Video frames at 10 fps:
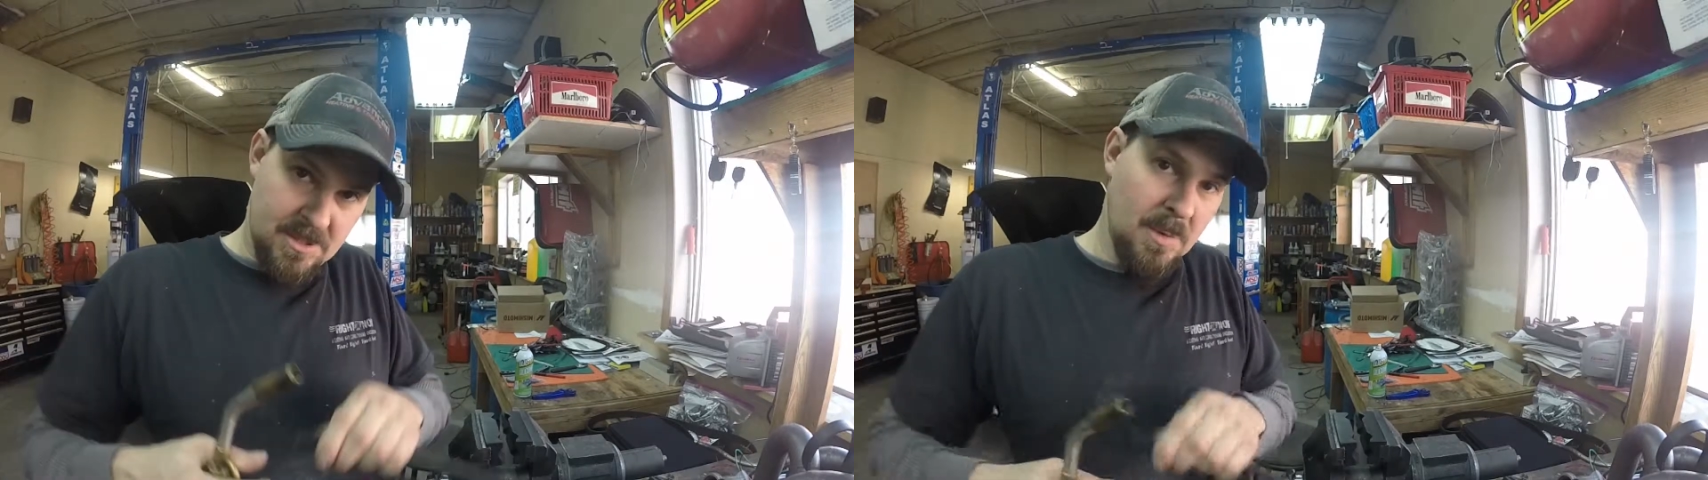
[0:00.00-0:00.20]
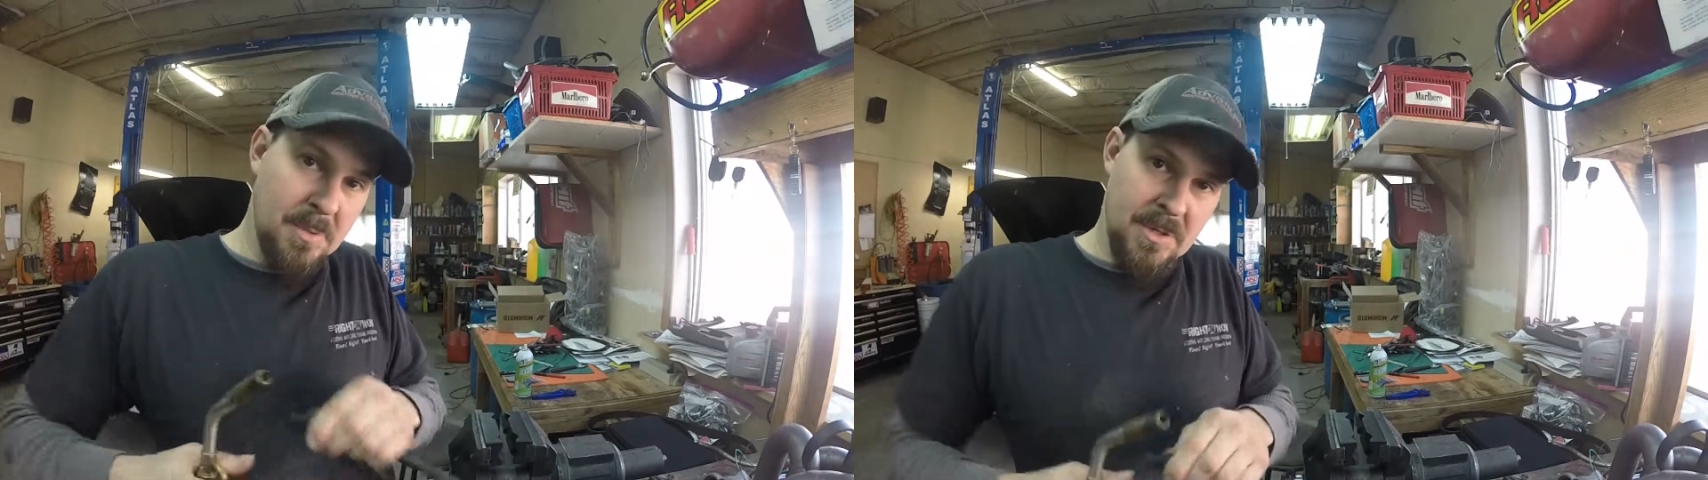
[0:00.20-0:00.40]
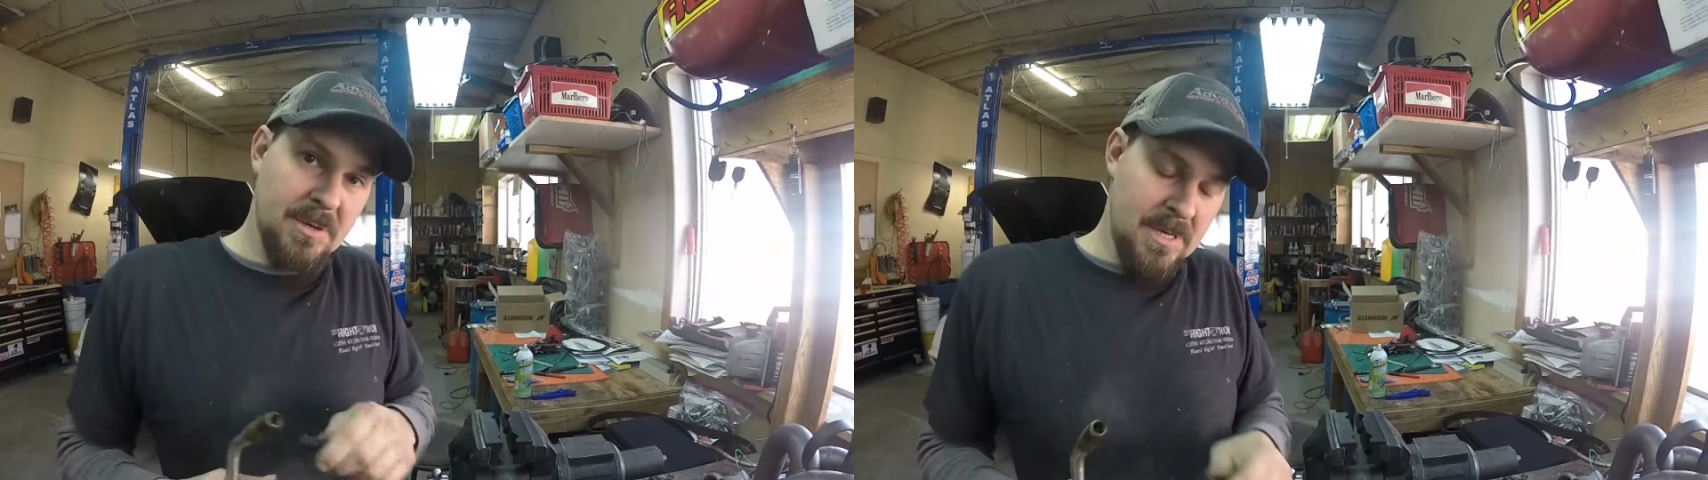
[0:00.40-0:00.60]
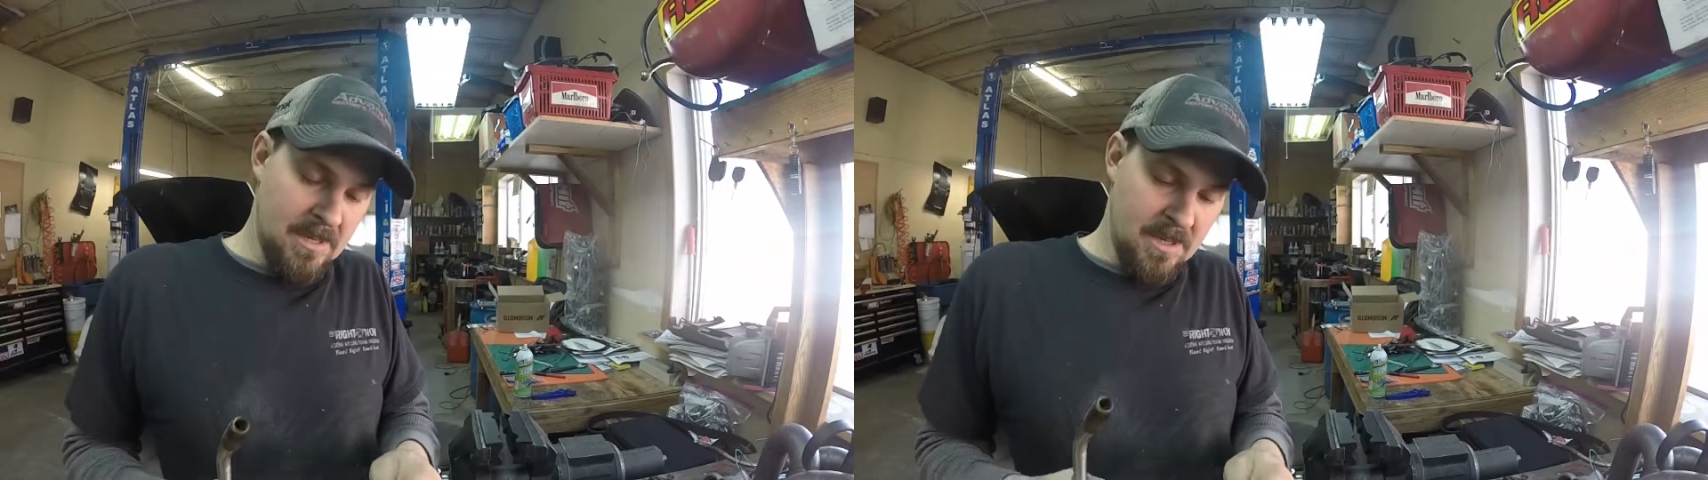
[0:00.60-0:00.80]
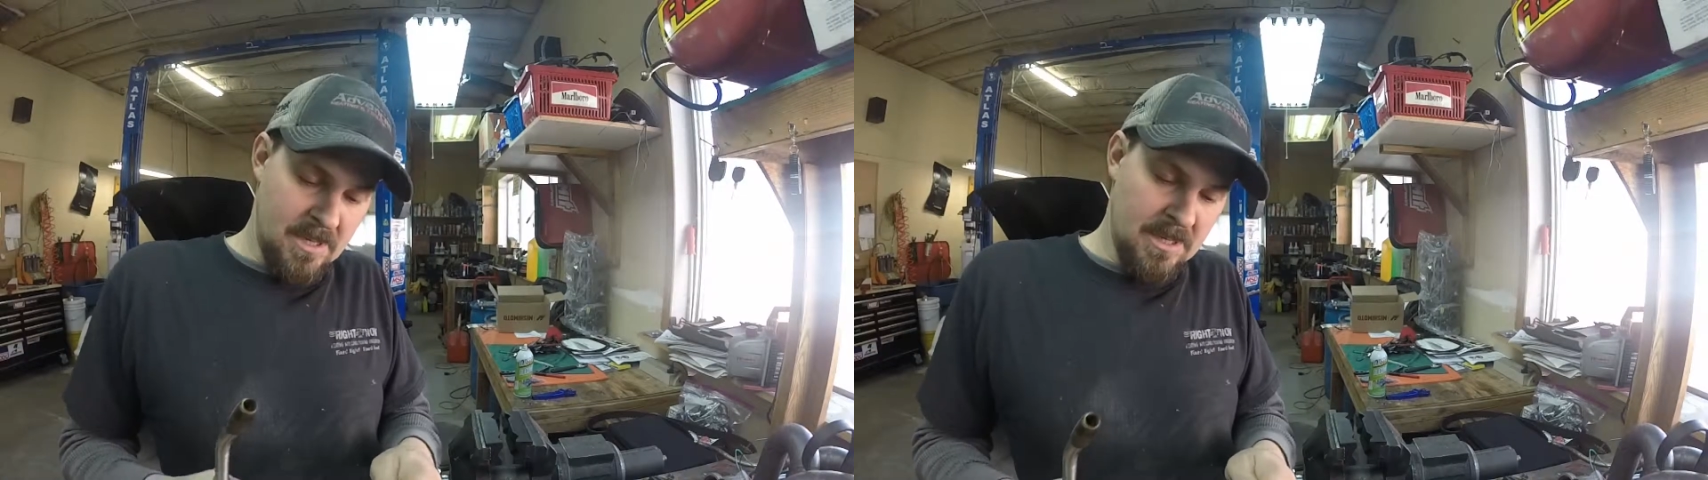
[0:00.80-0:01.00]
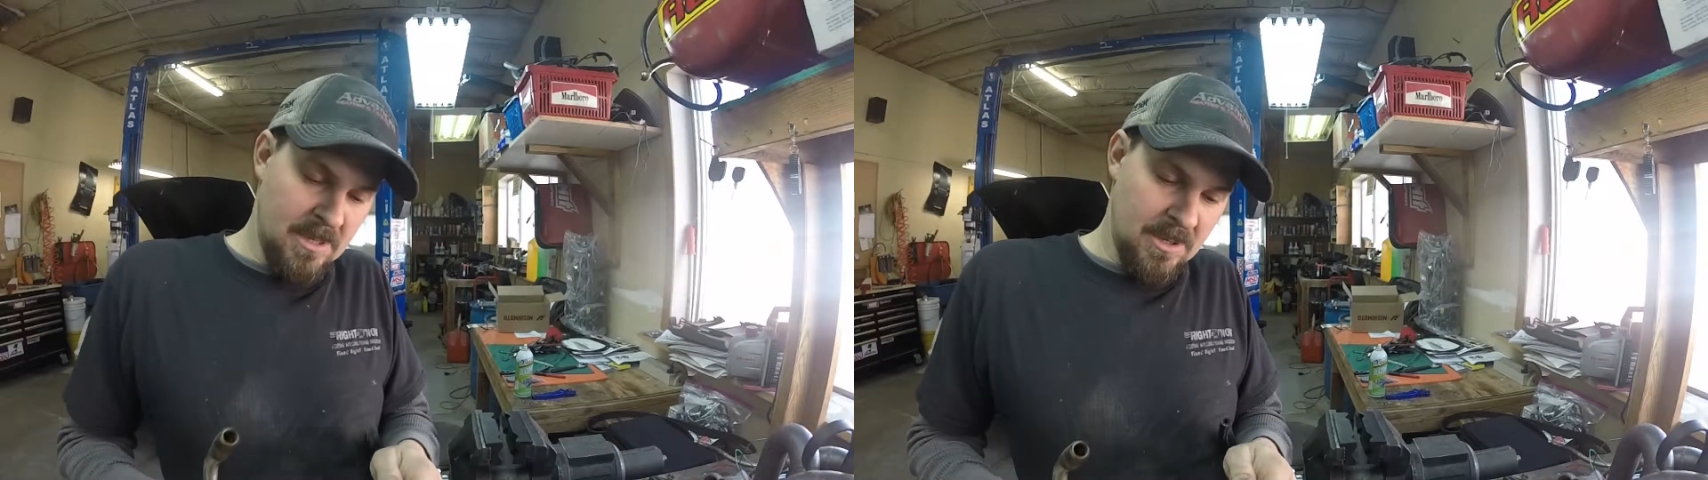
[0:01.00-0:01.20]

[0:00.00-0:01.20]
start putting your end on it,